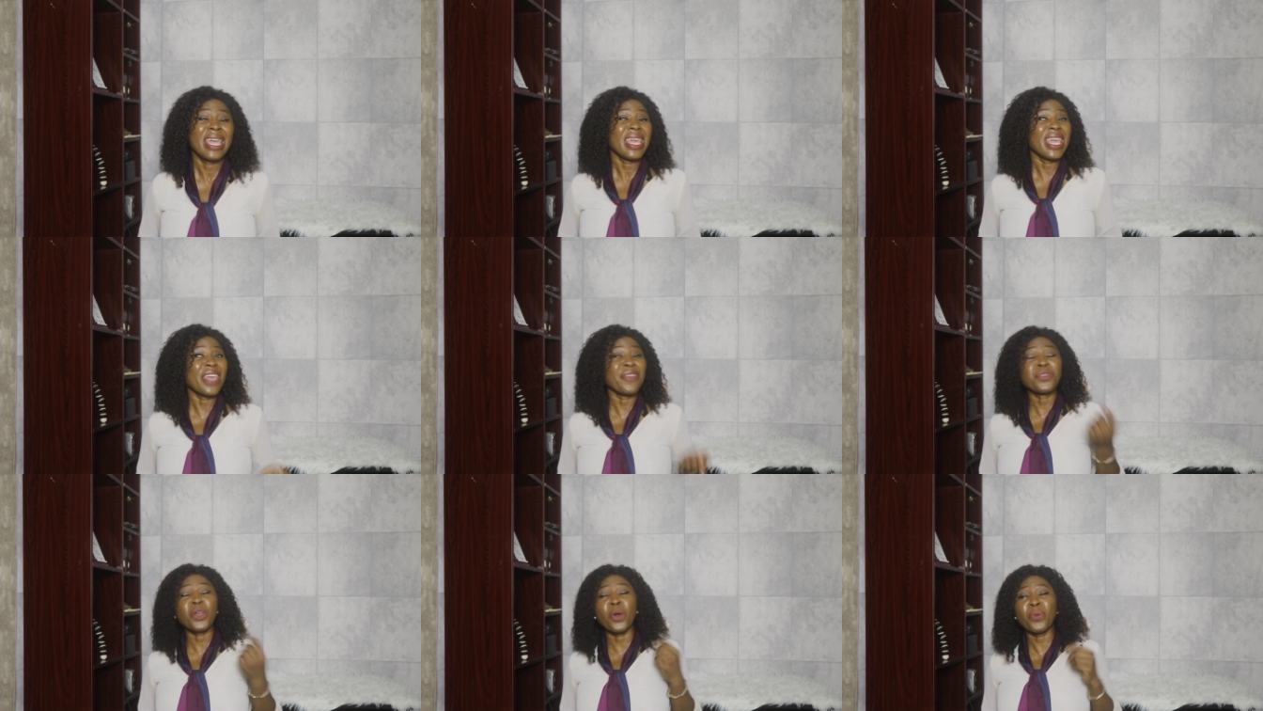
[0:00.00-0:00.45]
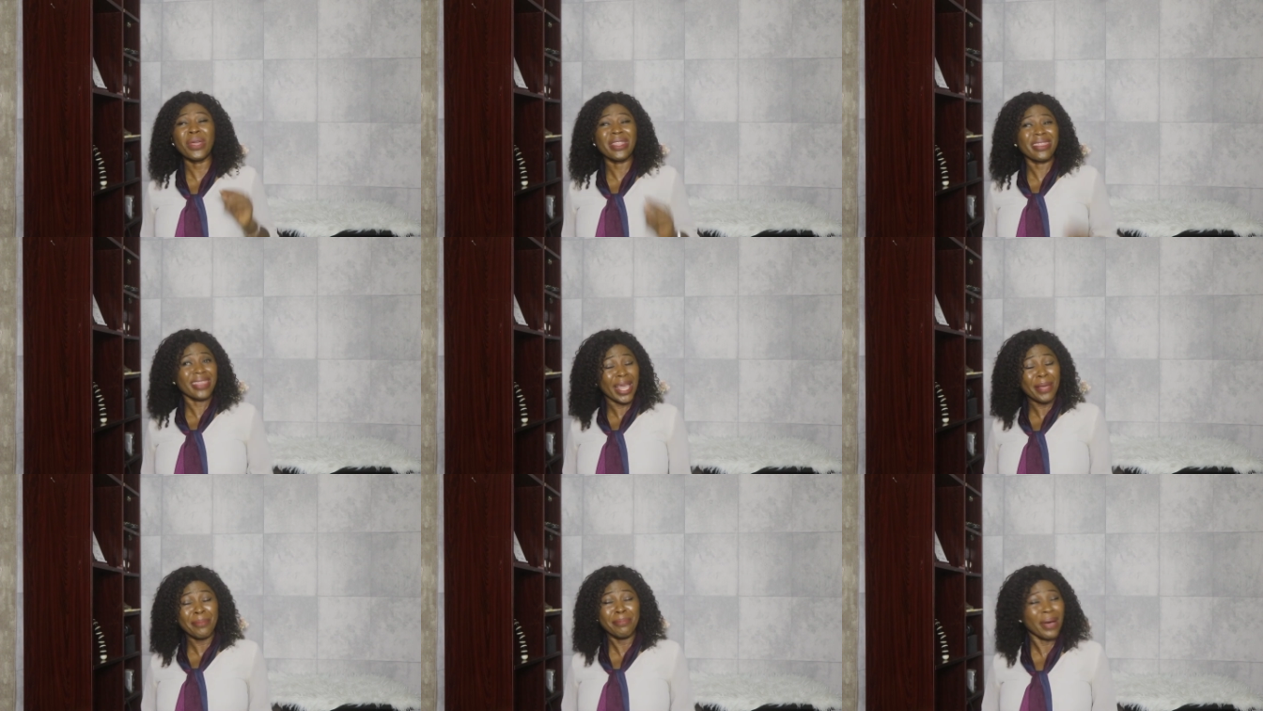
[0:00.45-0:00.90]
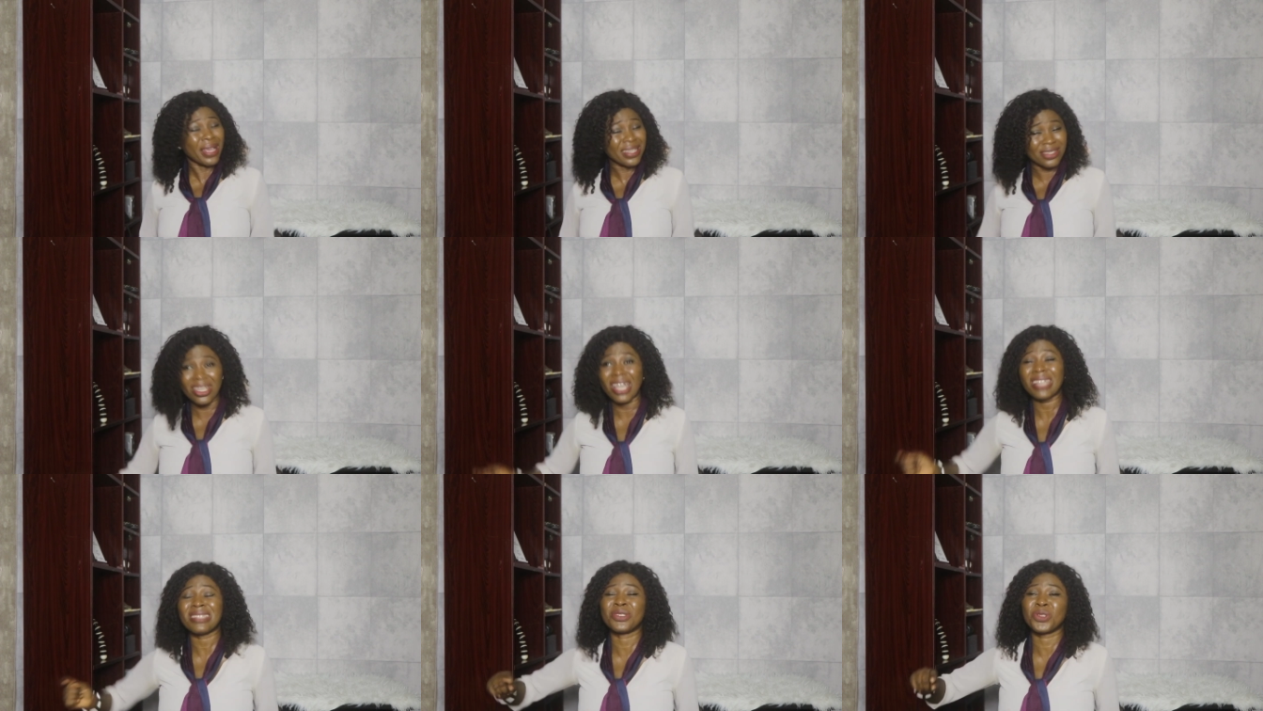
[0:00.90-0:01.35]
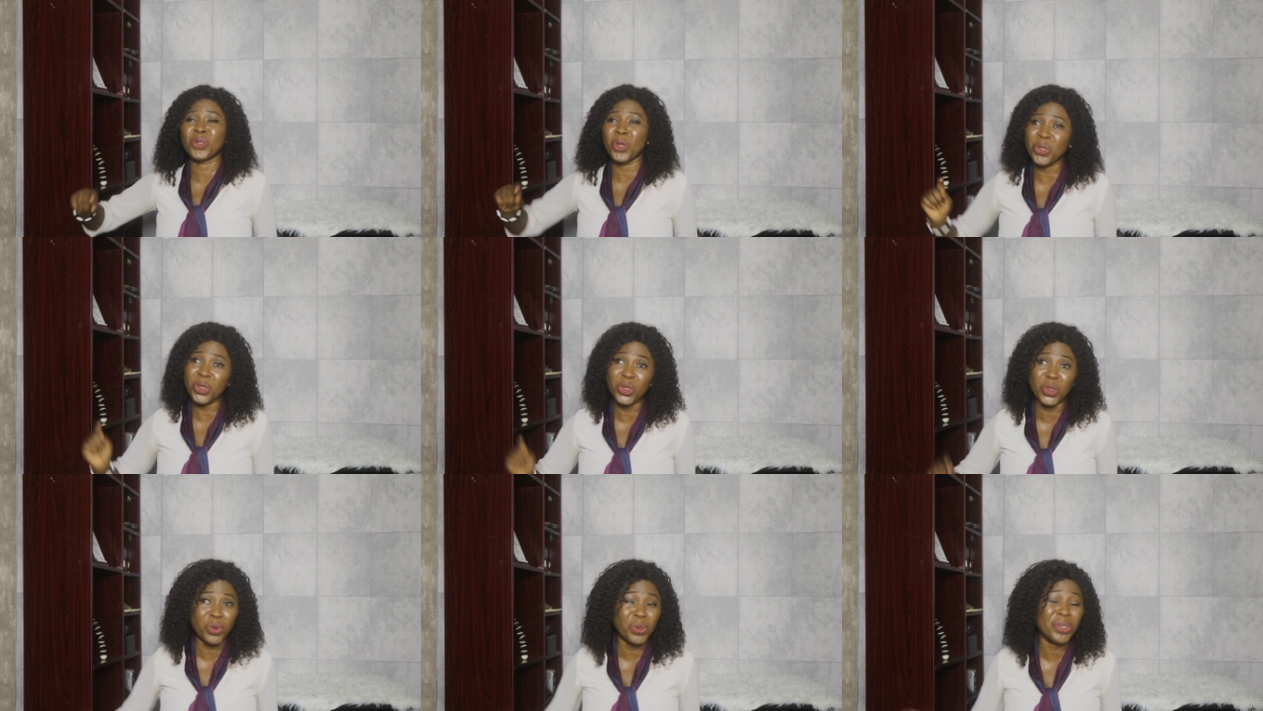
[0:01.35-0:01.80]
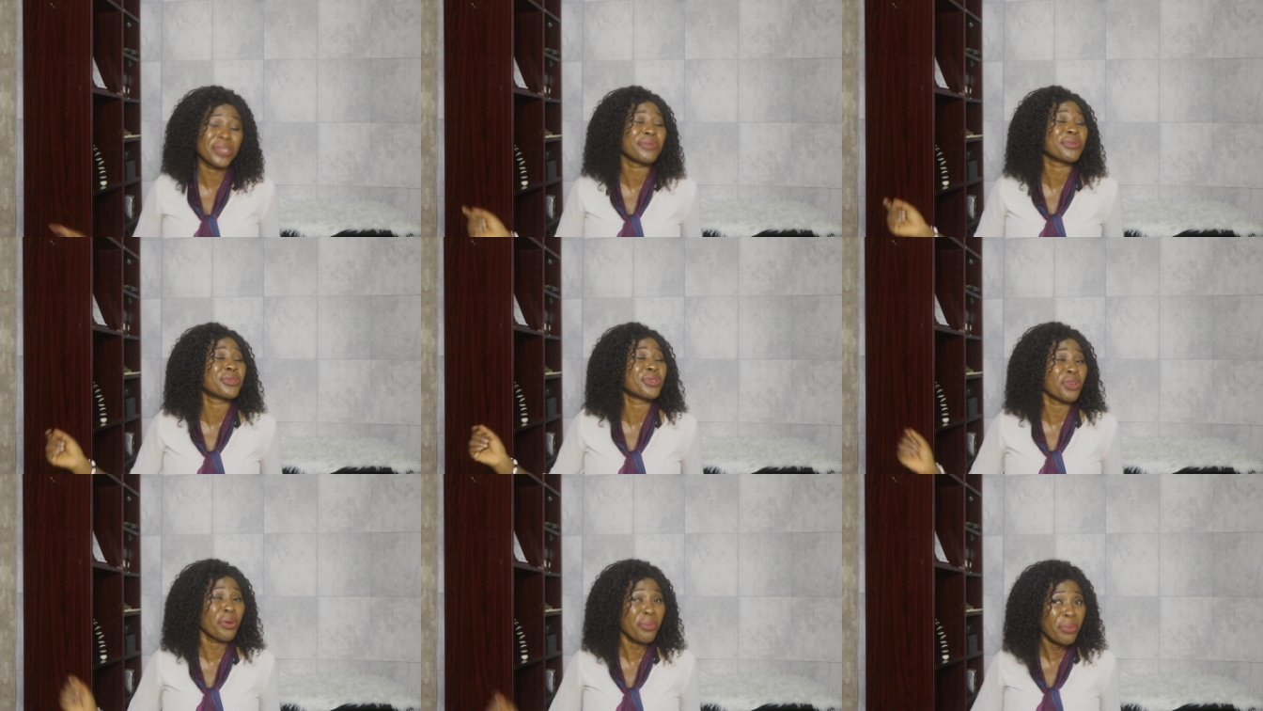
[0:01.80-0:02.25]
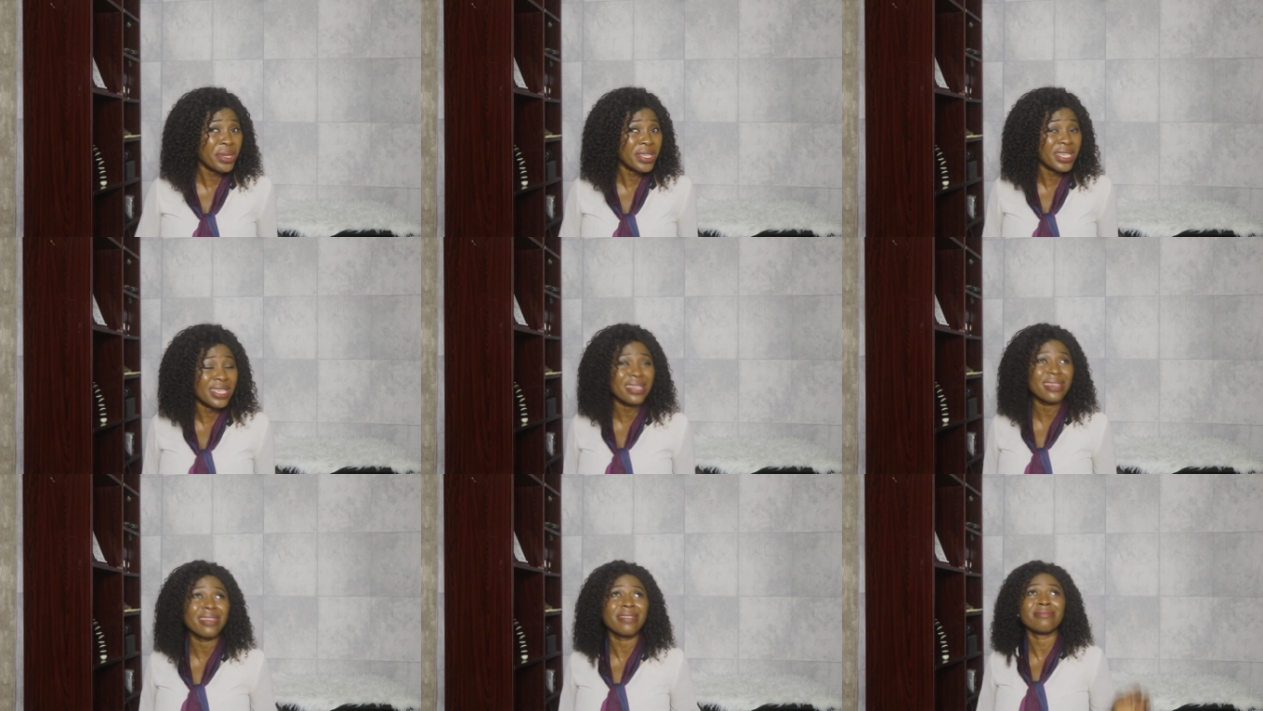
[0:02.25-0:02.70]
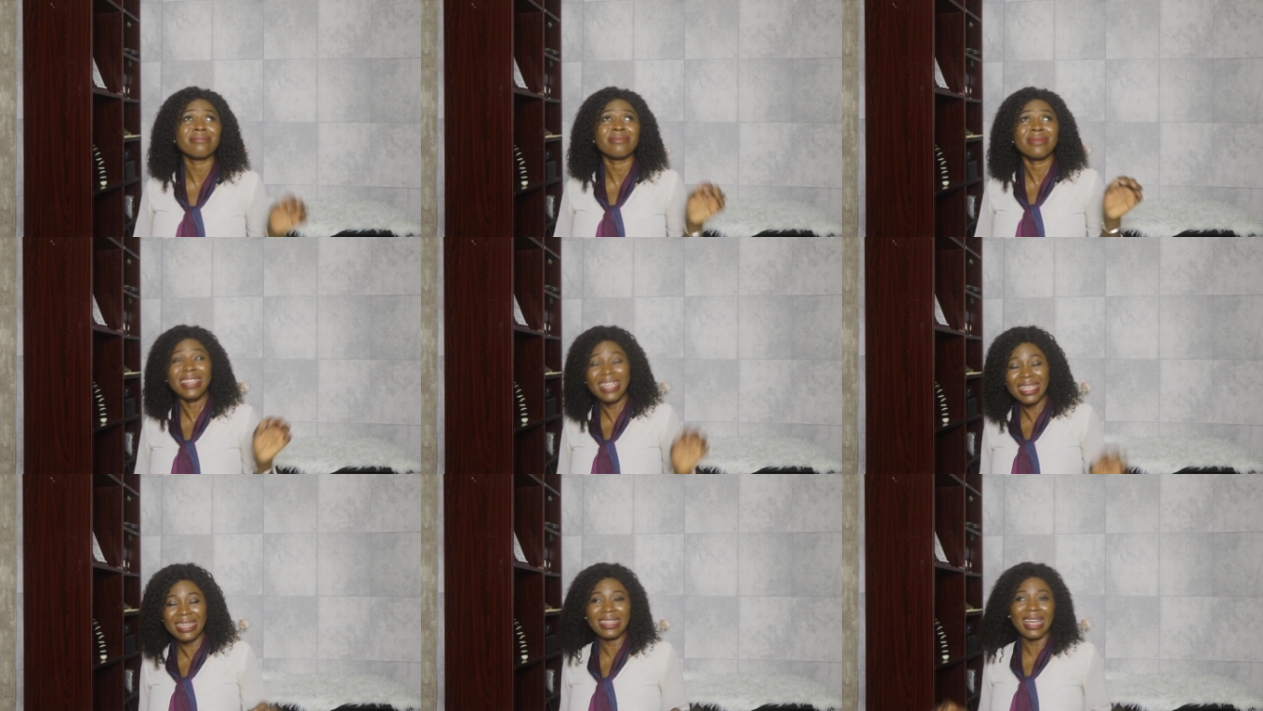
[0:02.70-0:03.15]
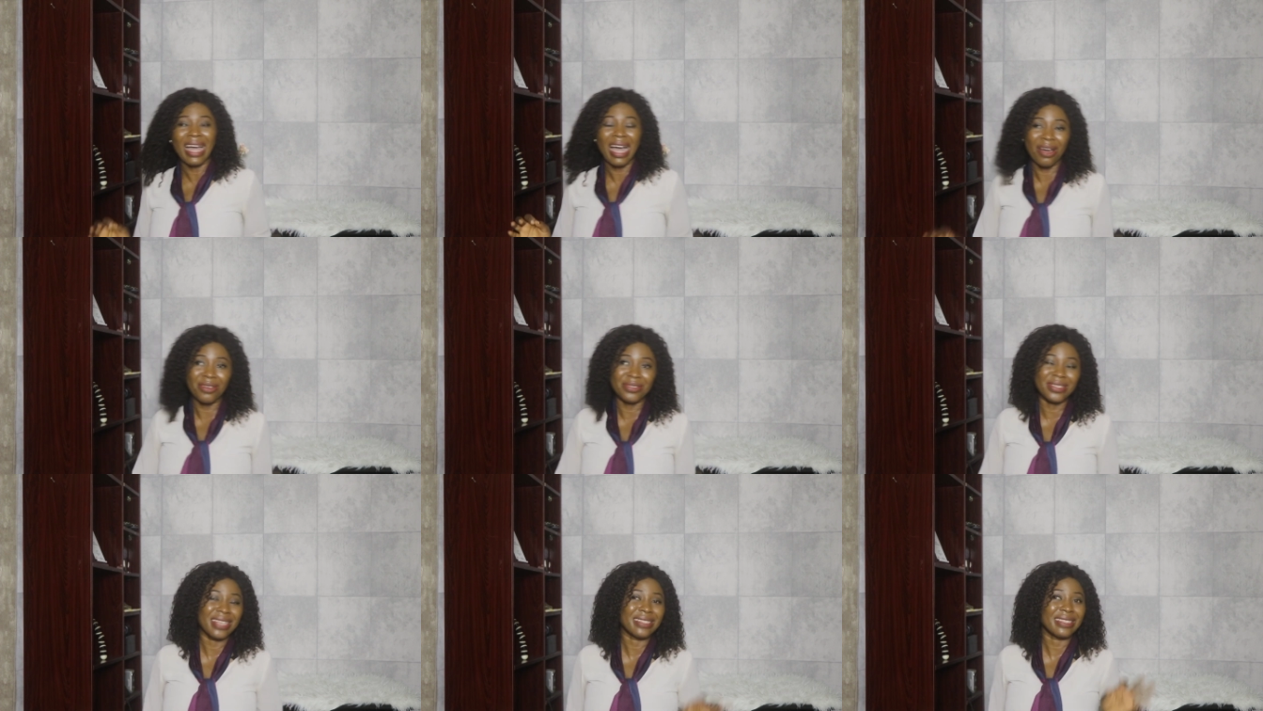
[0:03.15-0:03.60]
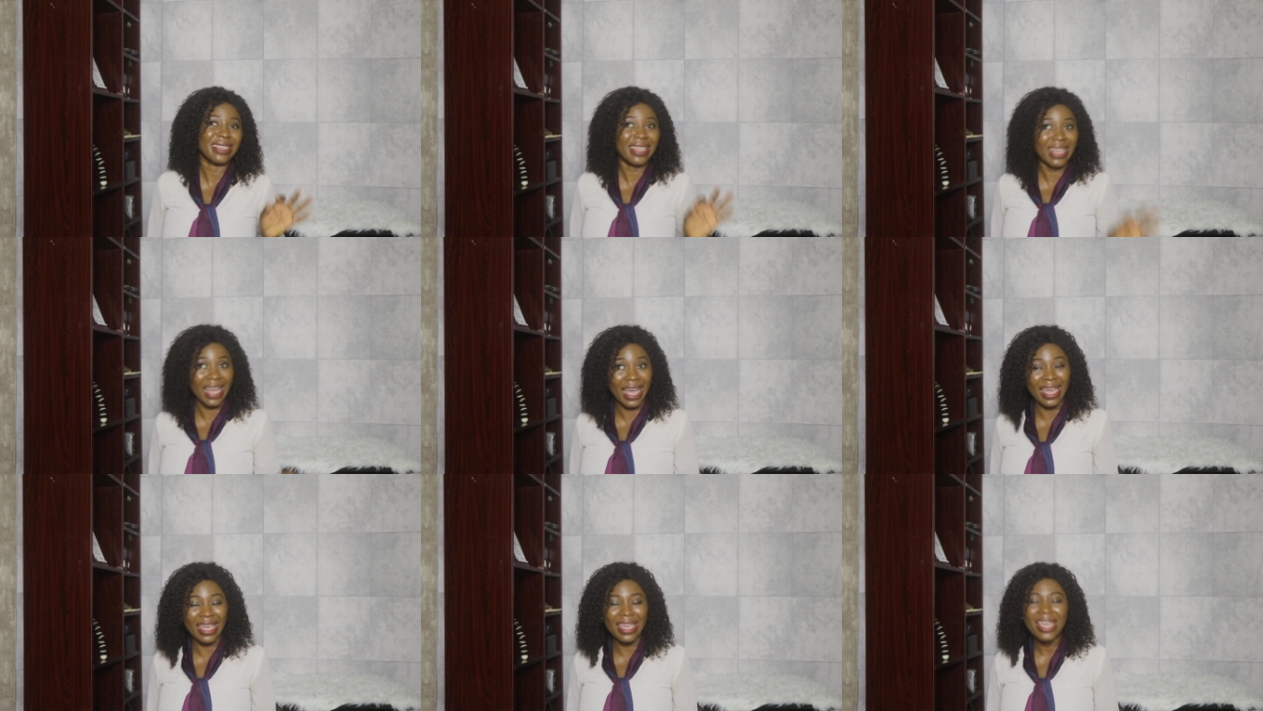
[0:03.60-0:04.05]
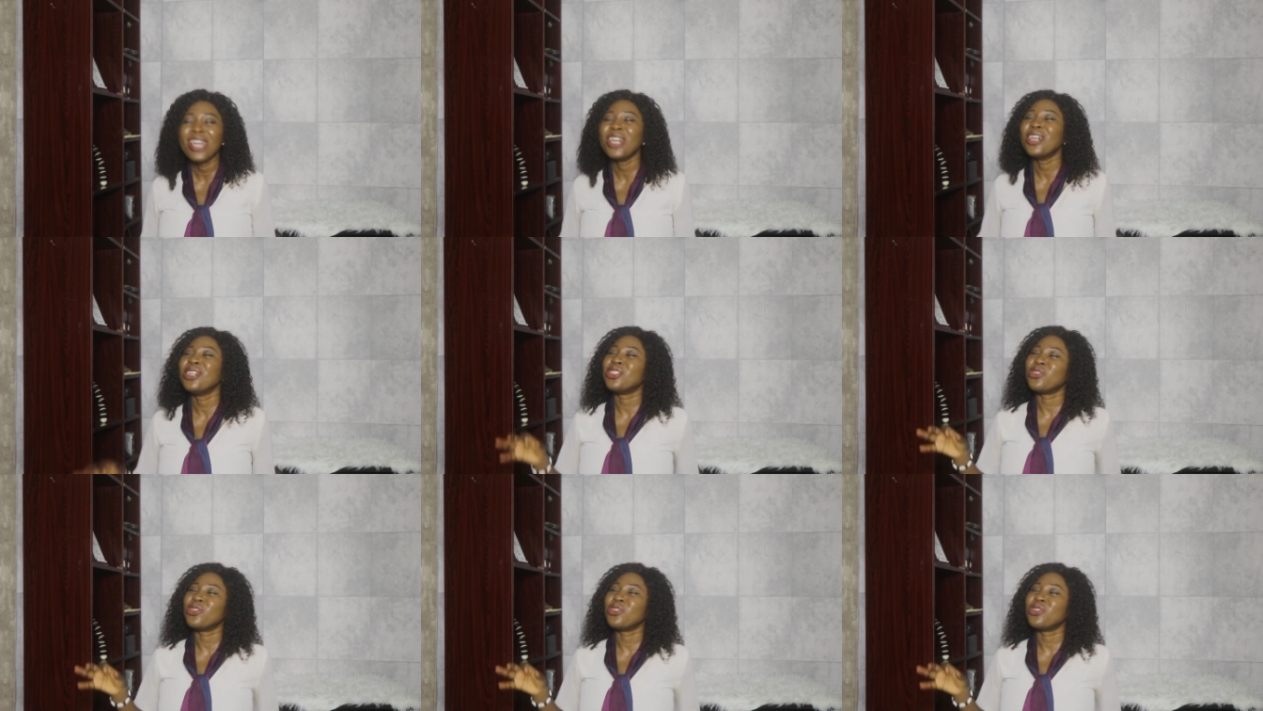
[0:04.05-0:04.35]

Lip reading: If not with Themba, she's going to do it with somebody in the house that is a guy.